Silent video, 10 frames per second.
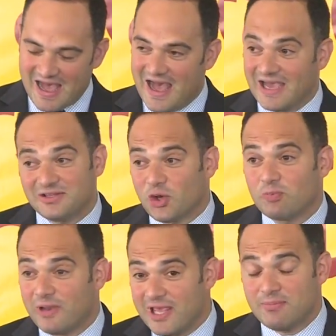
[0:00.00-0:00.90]
I don't
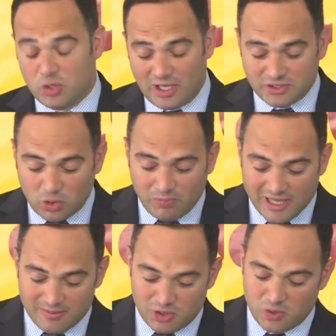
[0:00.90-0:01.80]
blame you, I don't
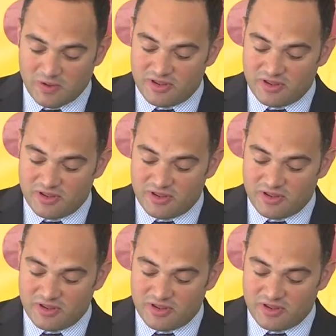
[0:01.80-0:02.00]
blame you.